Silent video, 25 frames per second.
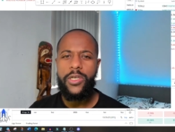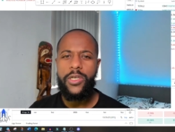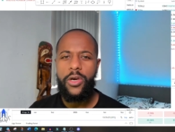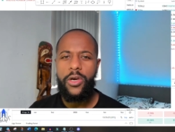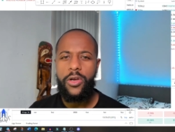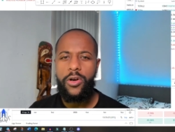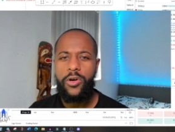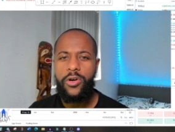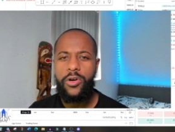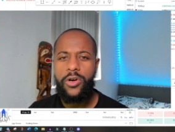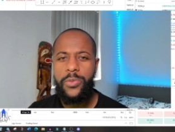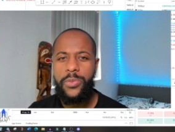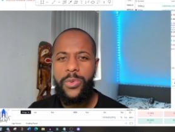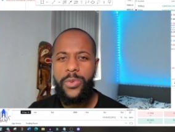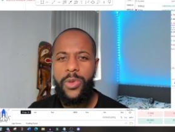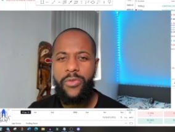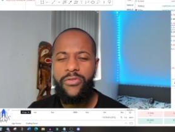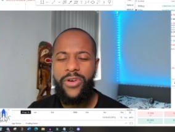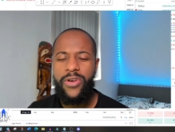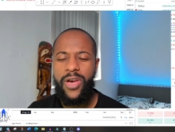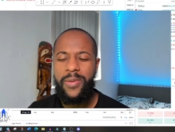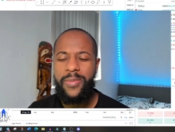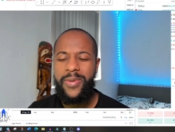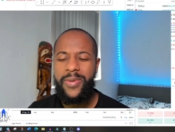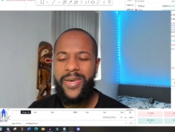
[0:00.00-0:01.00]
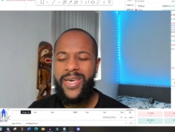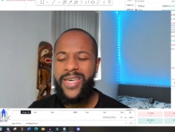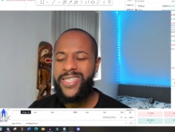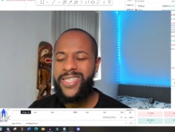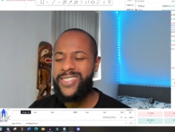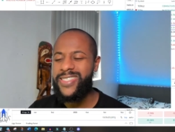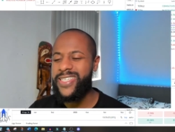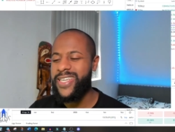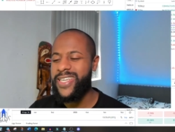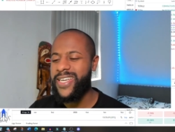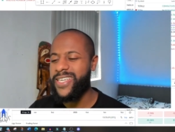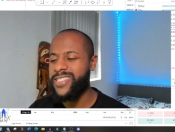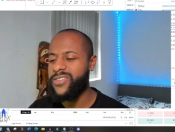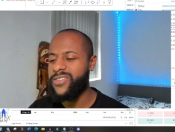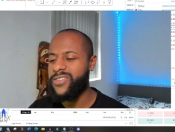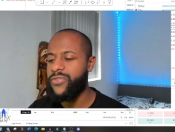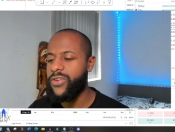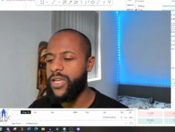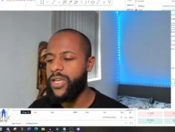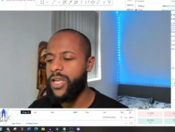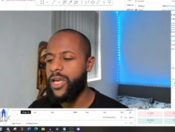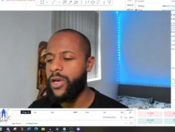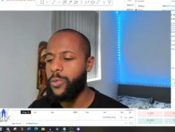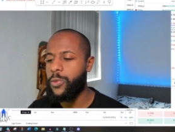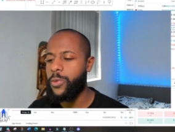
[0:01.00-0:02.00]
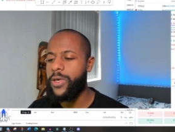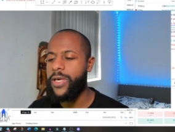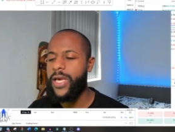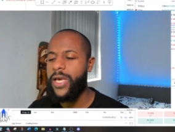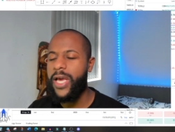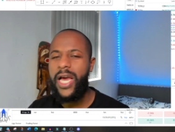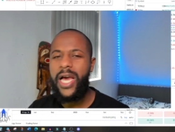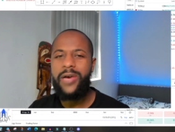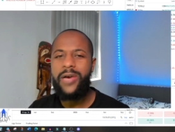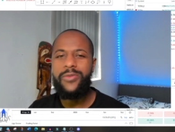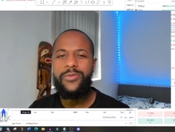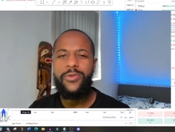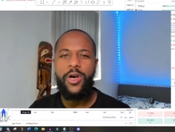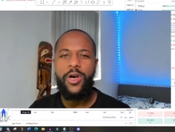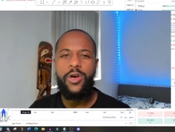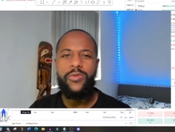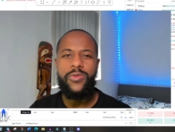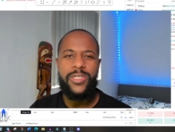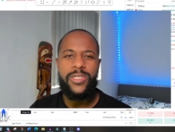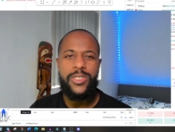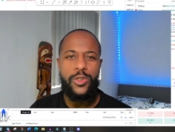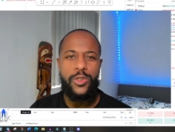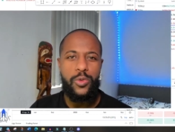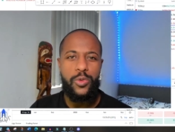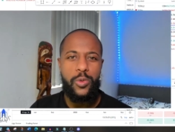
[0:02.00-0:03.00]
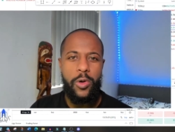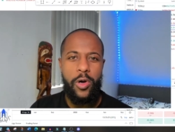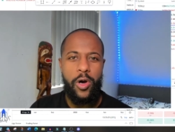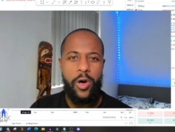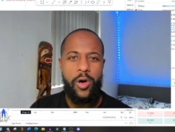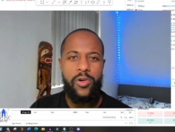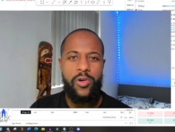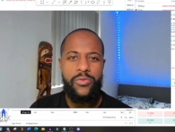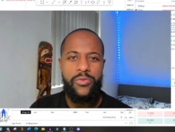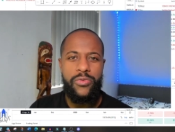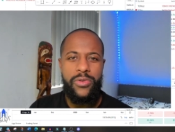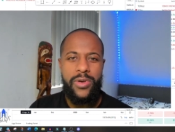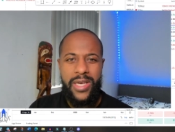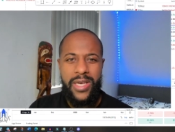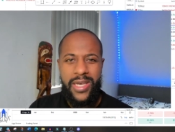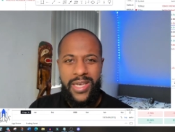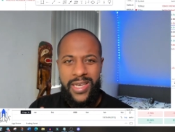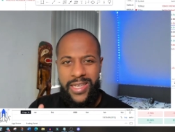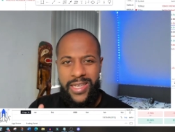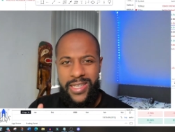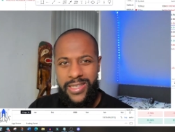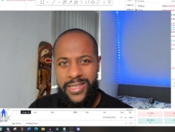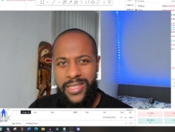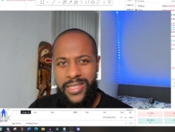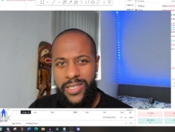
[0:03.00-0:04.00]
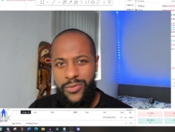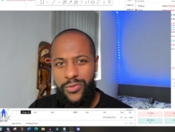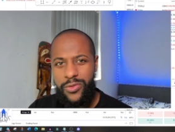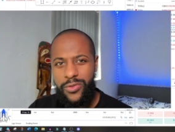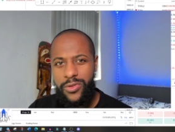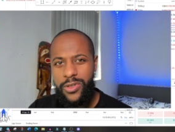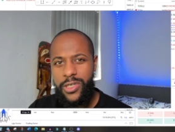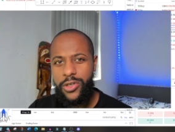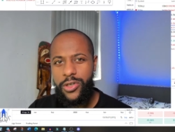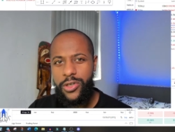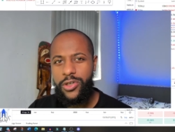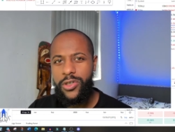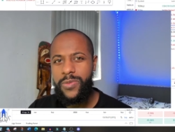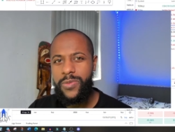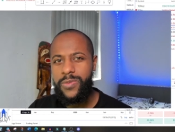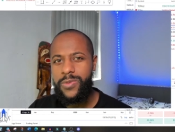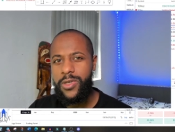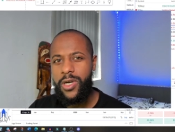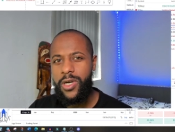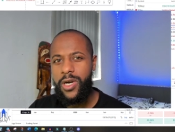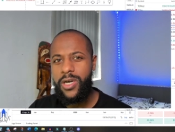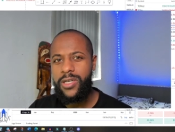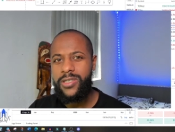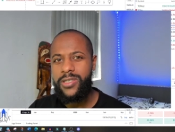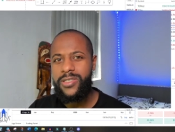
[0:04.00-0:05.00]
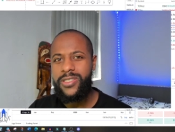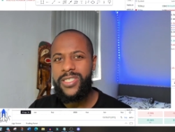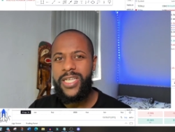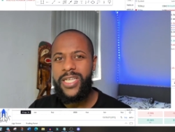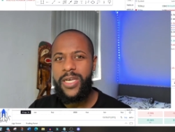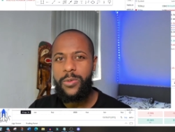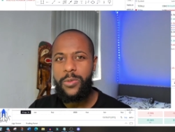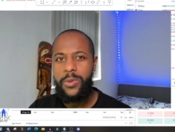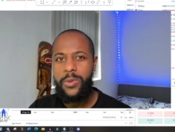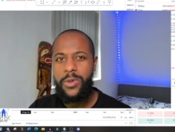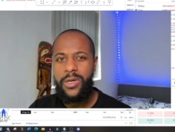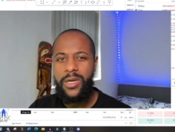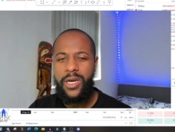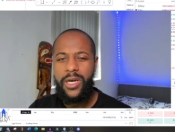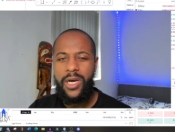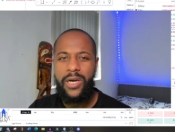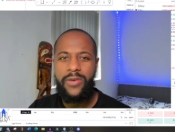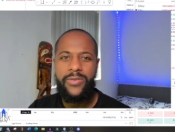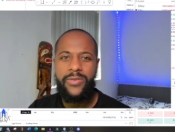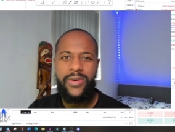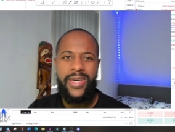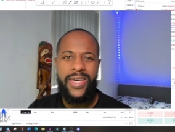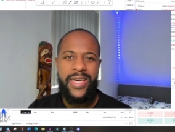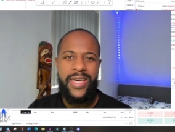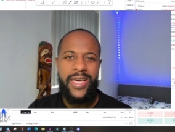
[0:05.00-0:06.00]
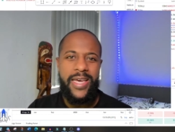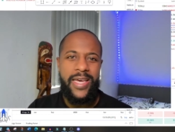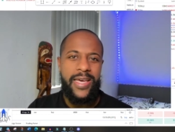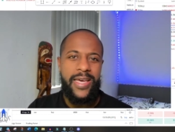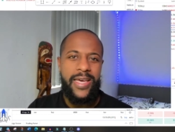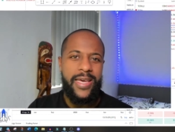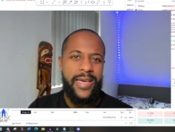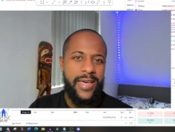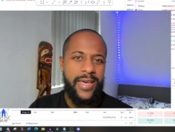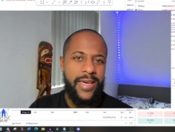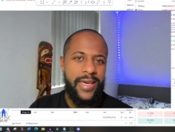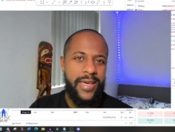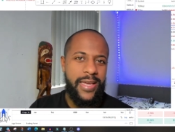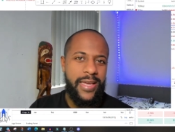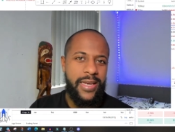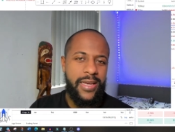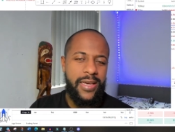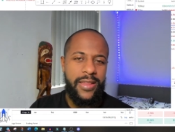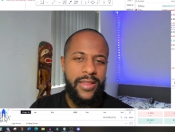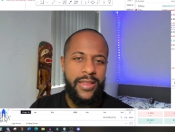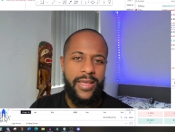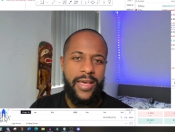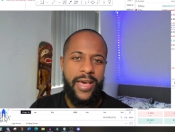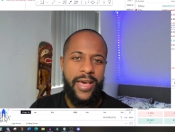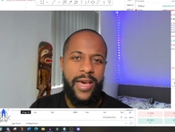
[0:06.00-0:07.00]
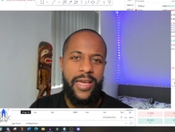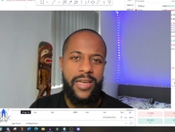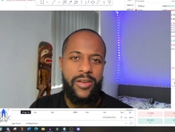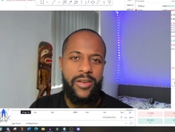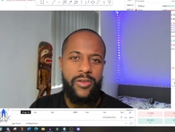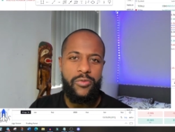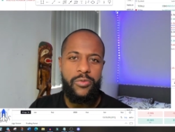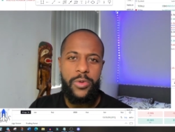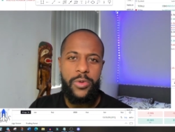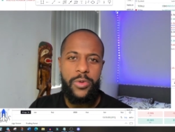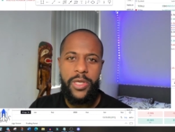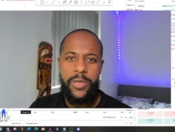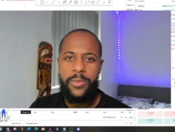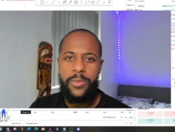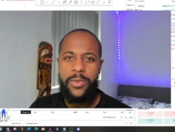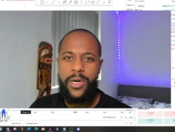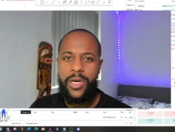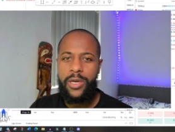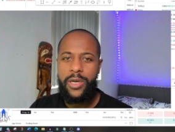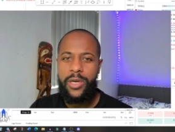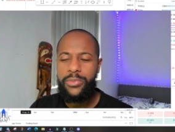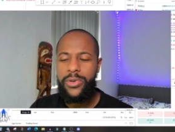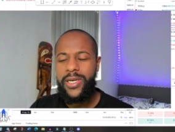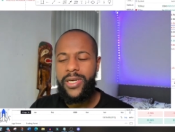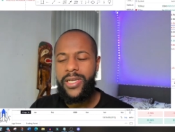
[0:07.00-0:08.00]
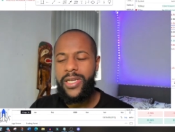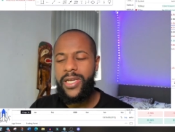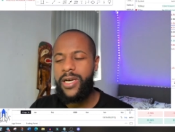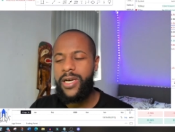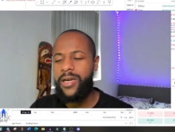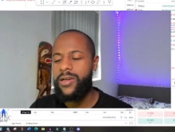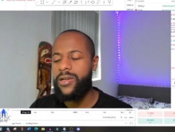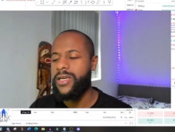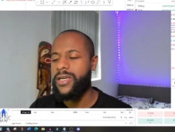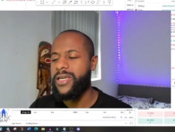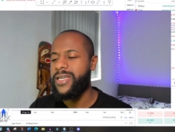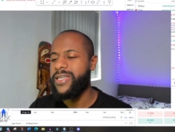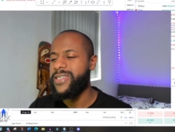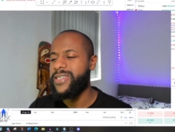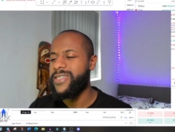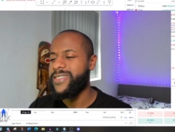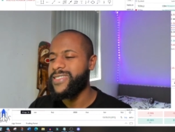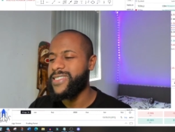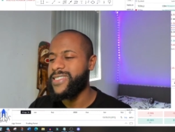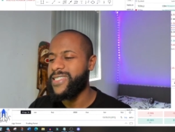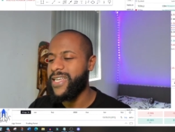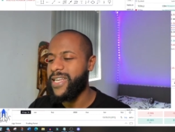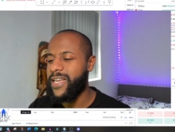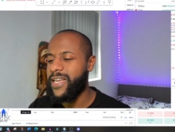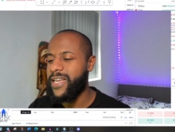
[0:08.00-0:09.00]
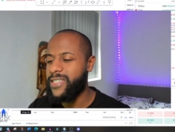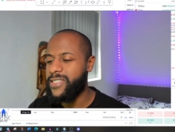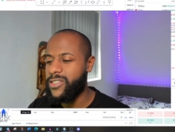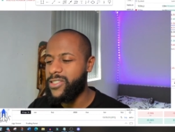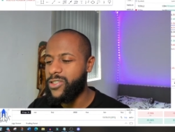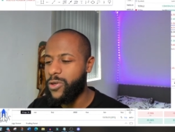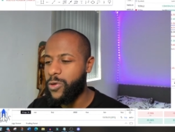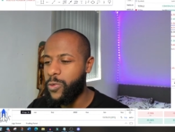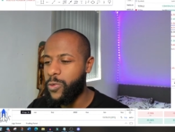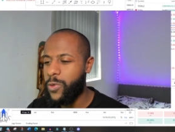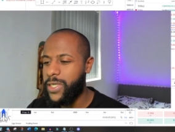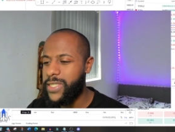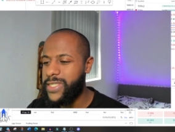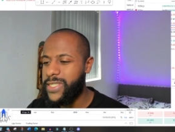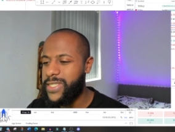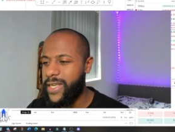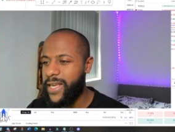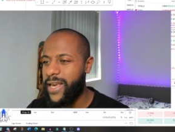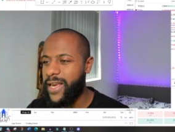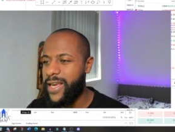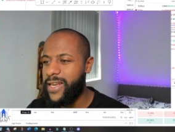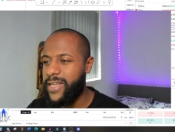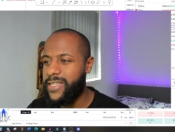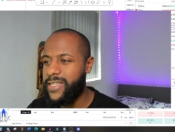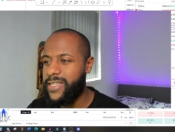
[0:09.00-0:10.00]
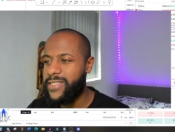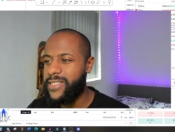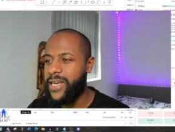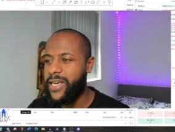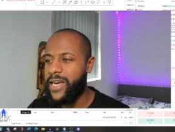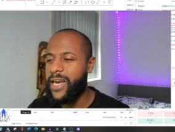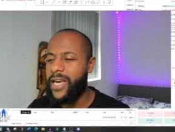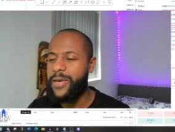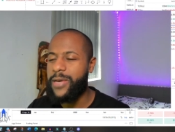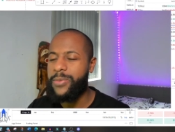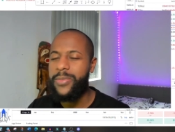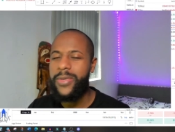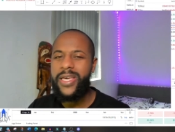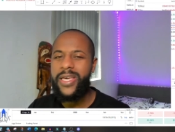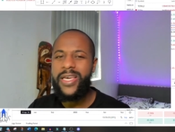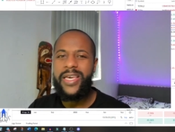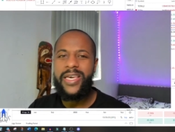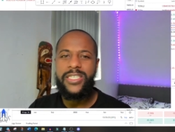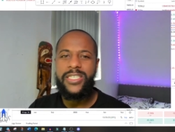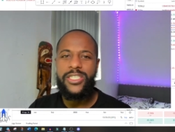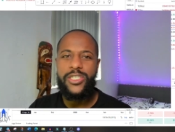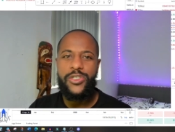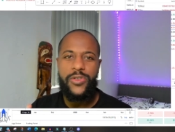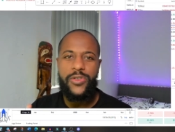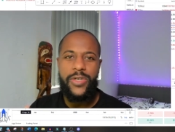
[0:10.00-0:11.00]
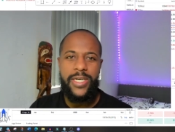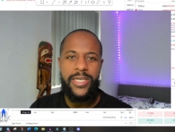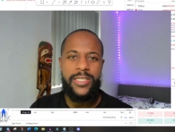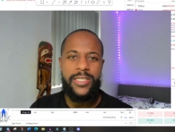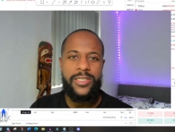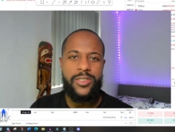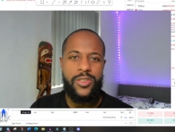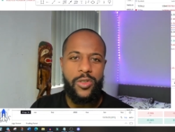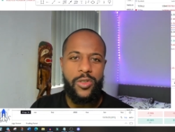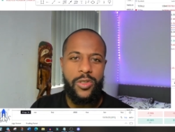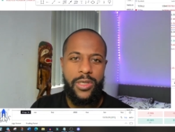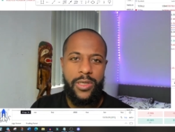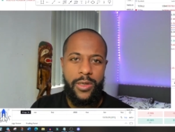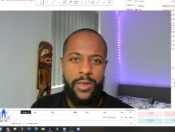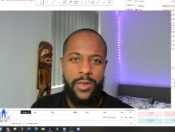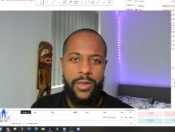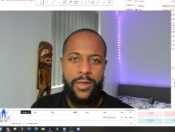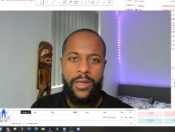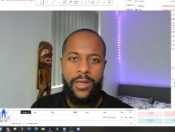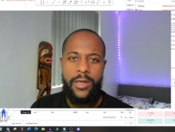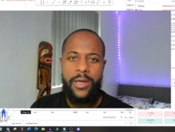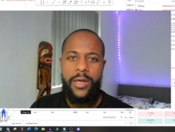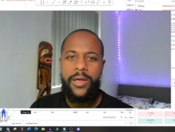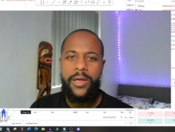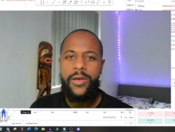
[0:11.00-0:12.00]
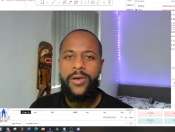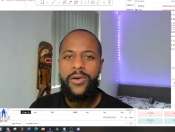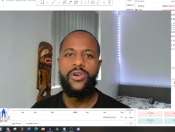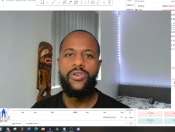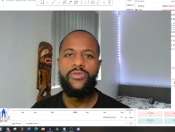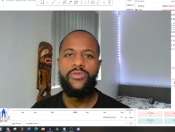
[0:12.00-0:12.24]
What is going on, crypto fam? In today's video we have over 12 different cryptocurrencies that we're going to cover in the end of week market breakdown, so let's not waste any time and get straight into it.